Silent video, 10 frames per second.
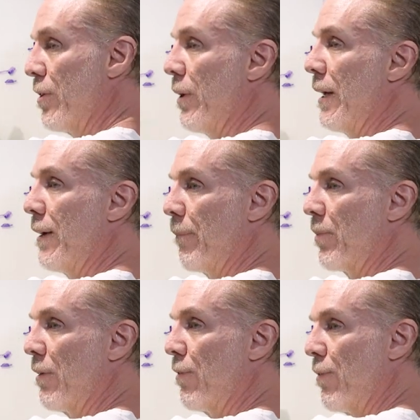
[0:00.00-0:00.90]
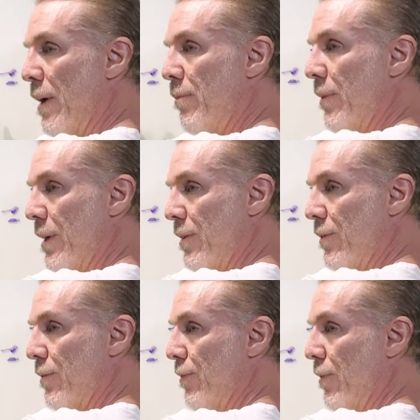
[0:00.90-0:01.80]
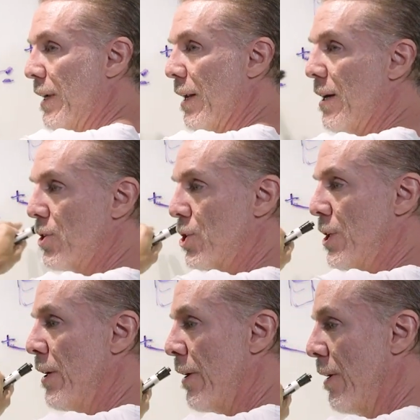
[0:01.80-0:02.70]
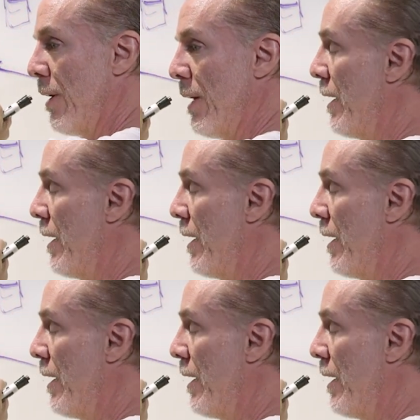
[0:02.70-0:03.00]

to it from this free lunch here.